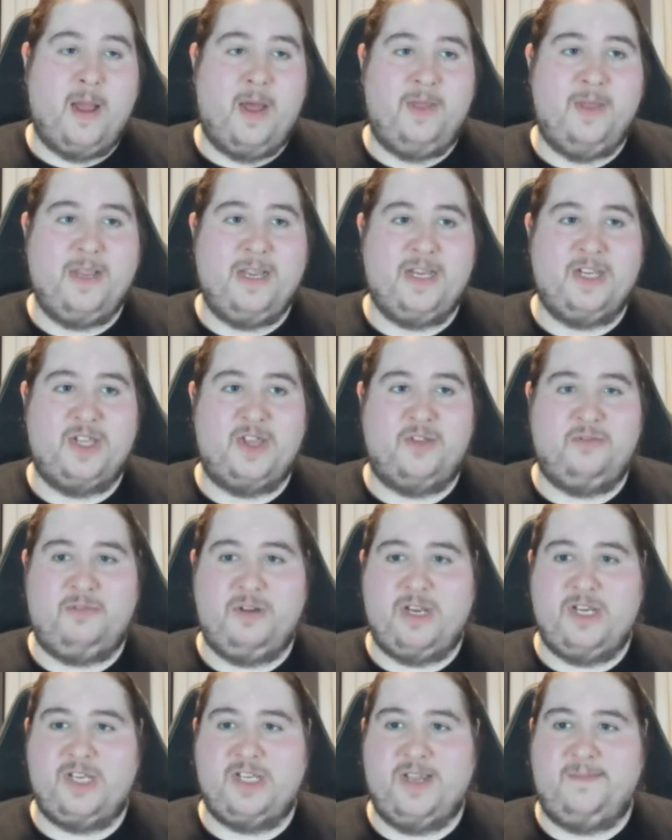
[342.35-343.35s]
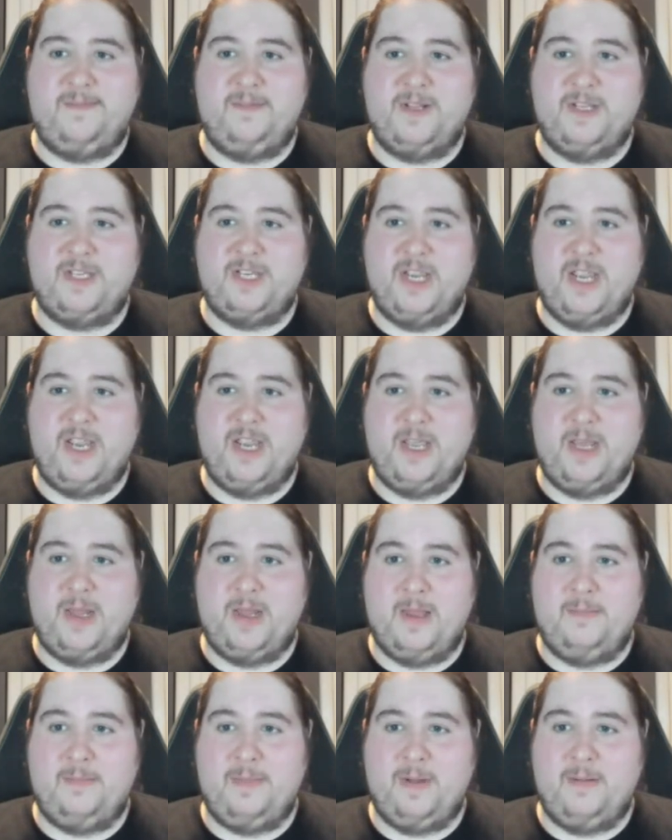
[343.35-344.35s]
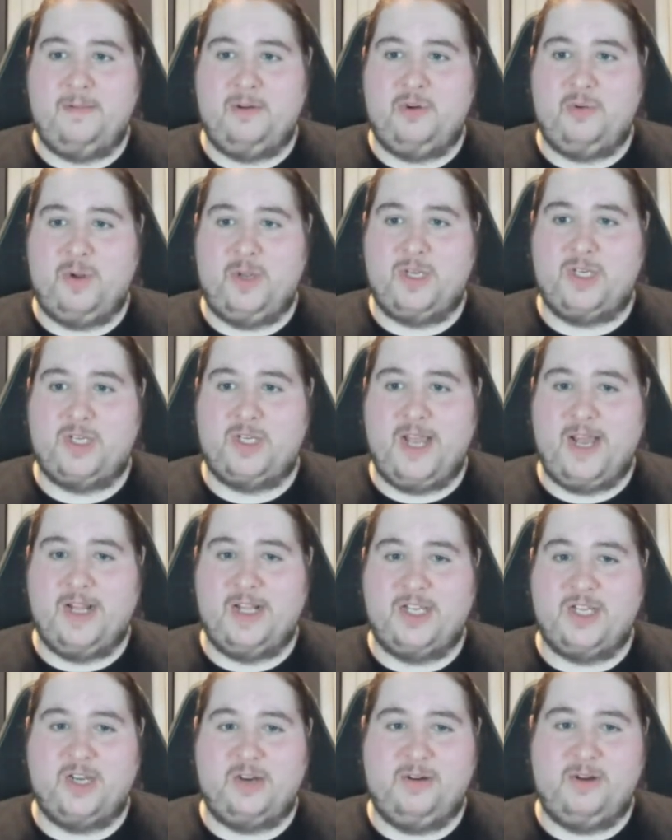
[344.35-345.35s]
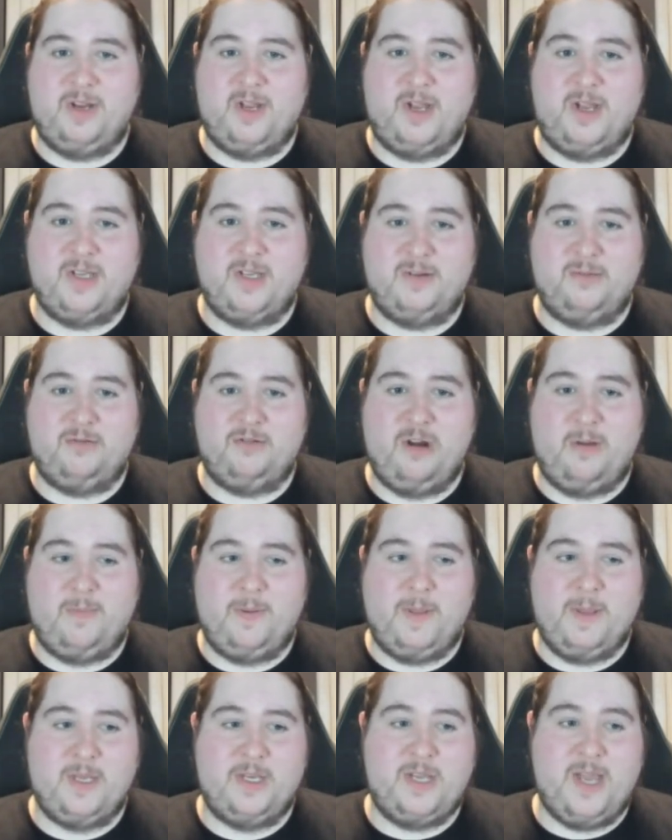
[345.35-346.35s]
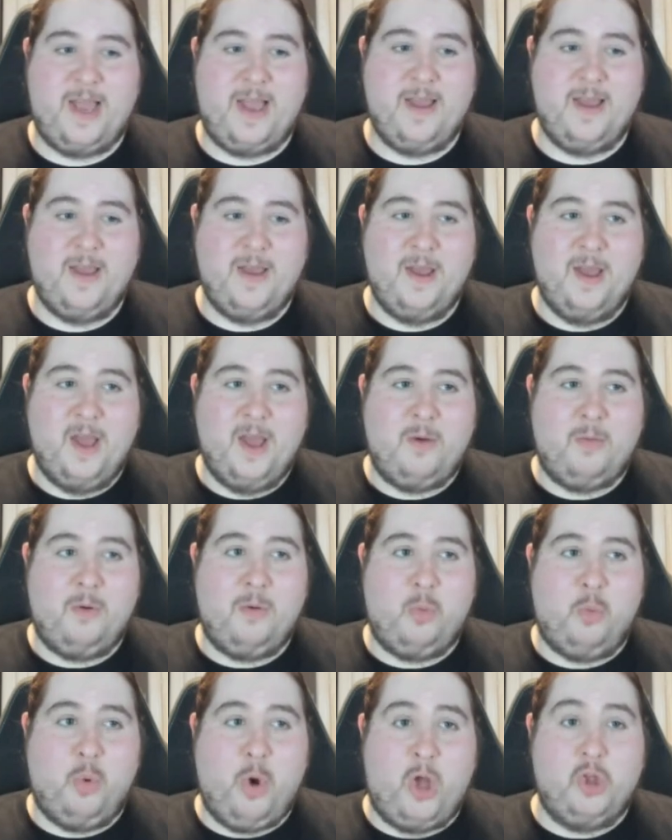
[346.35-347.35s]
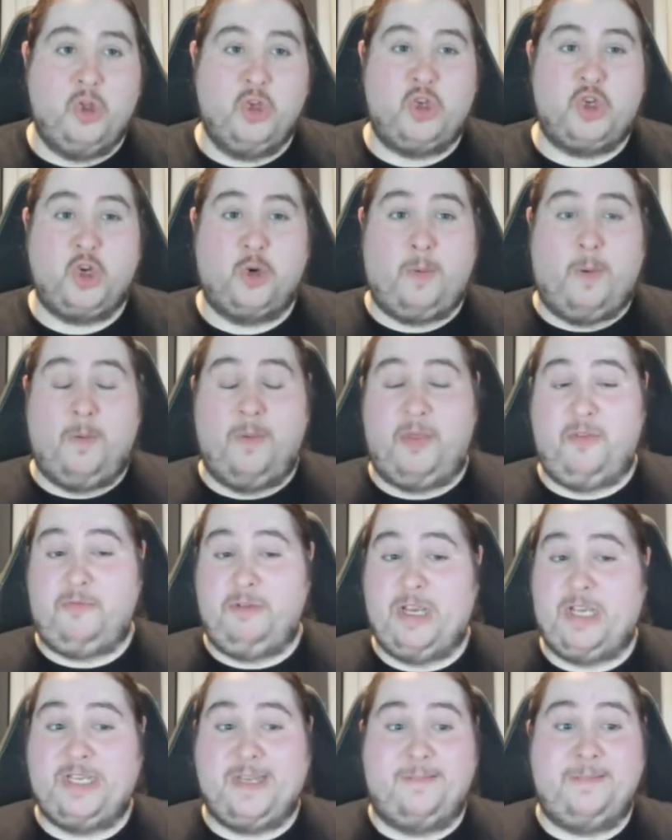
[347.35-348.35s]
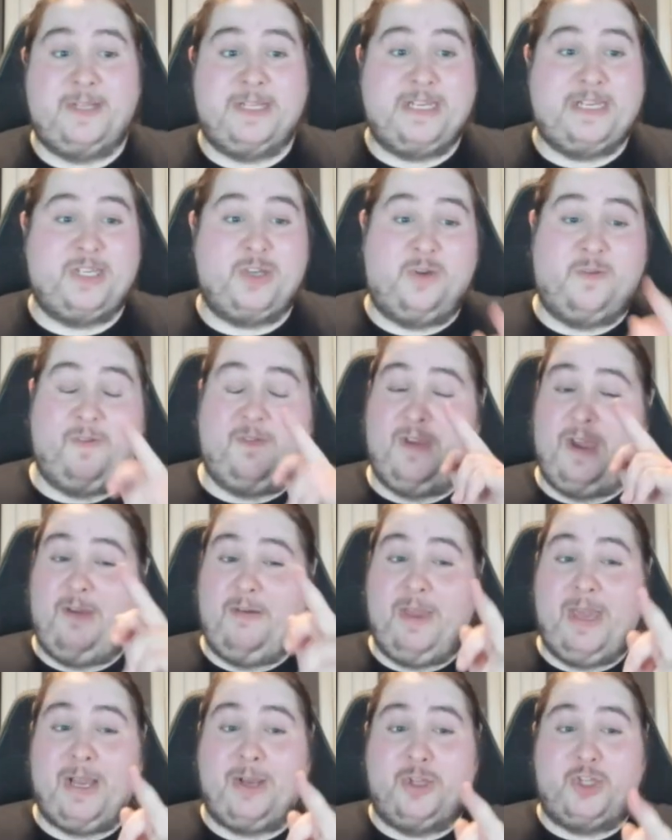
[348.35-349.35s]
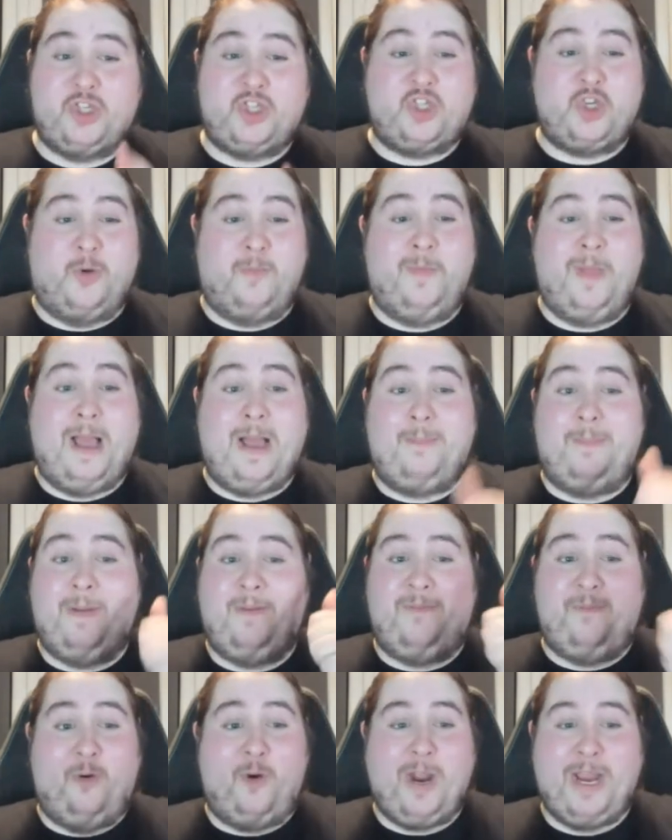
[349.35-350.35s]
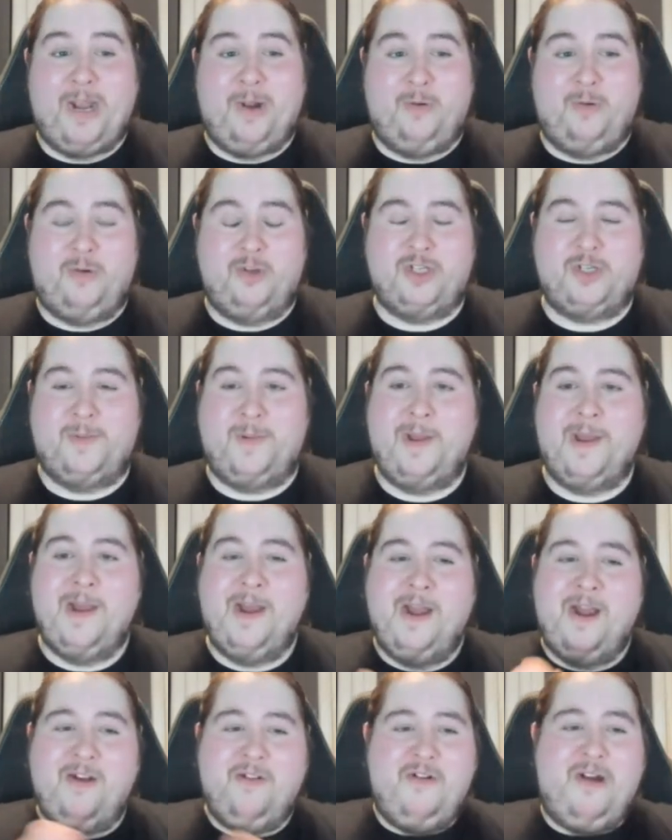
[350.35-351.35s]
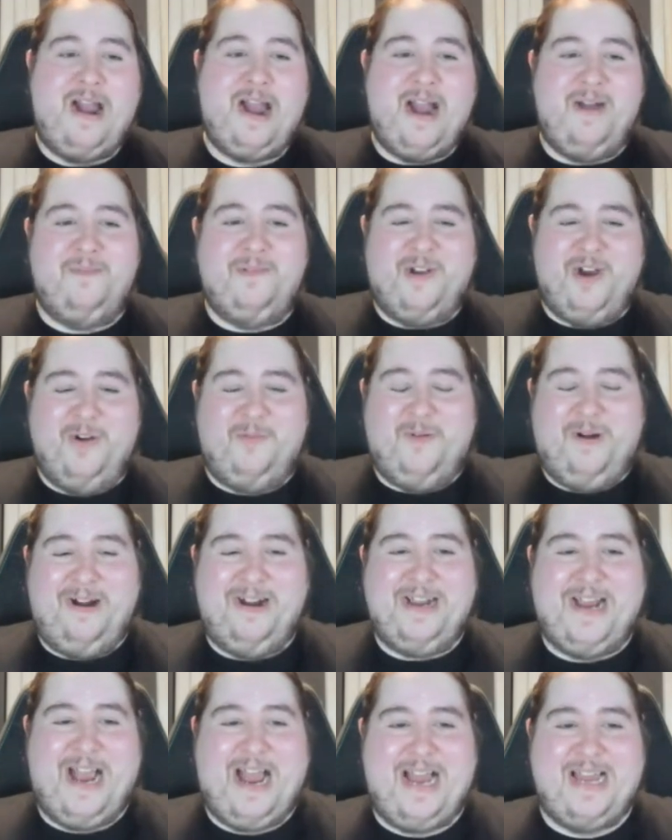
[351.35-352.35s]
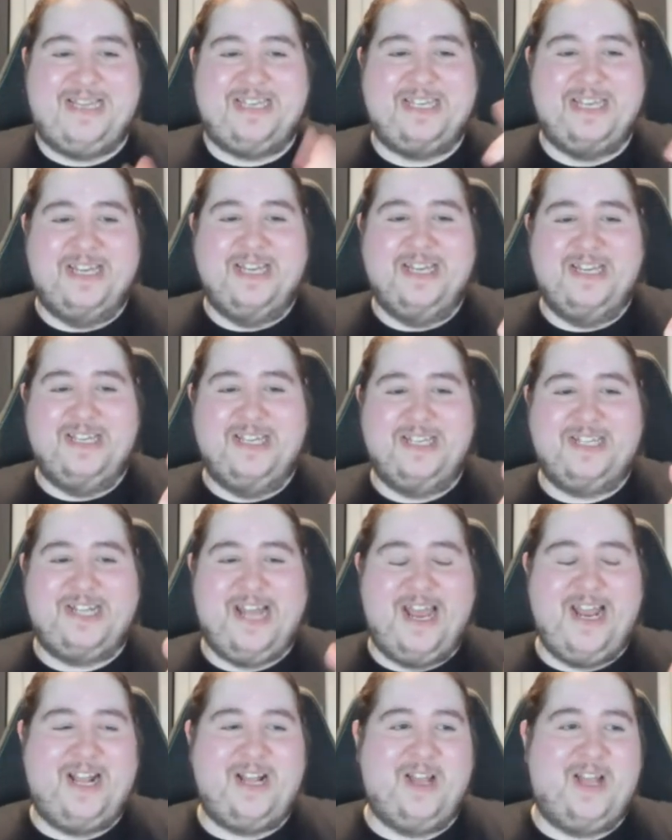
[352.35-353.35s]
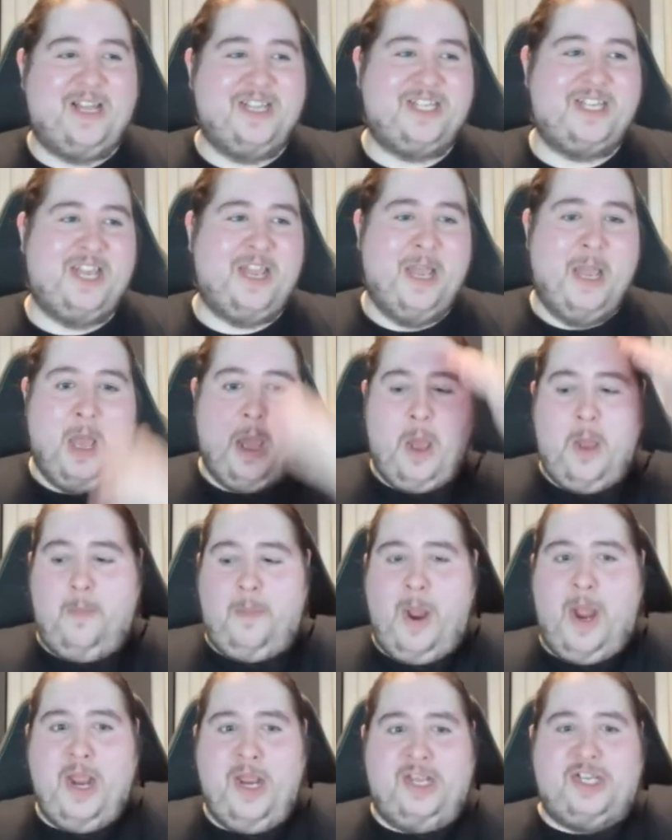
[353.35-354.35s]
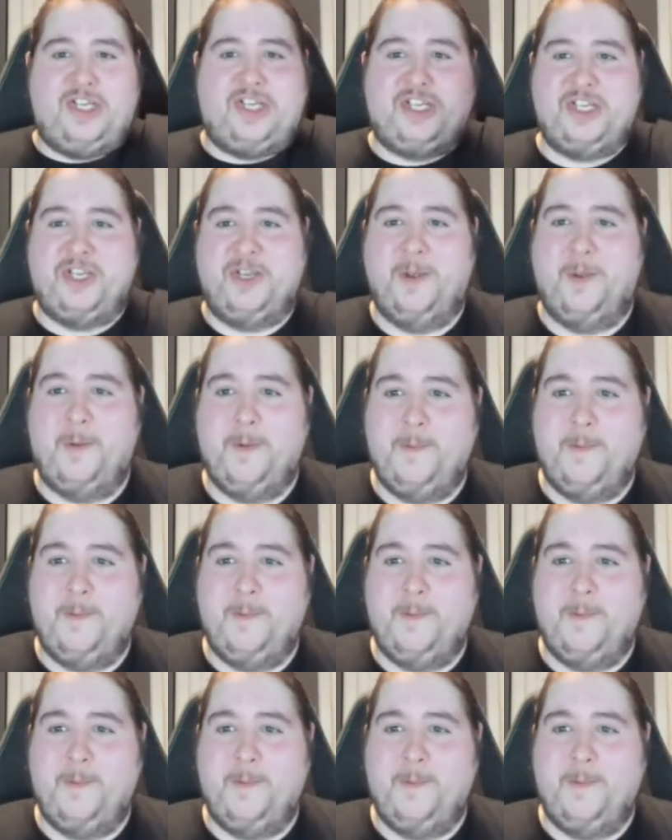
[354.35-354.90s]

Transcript: I think it's 370. Let me have a quick scan. Sorry, guys, I'm crap at this. Yeah, with one sub of 370. So if you you could sub, that'd be fucking awesome. Right, have a good one, guys. Stay classy. Peace.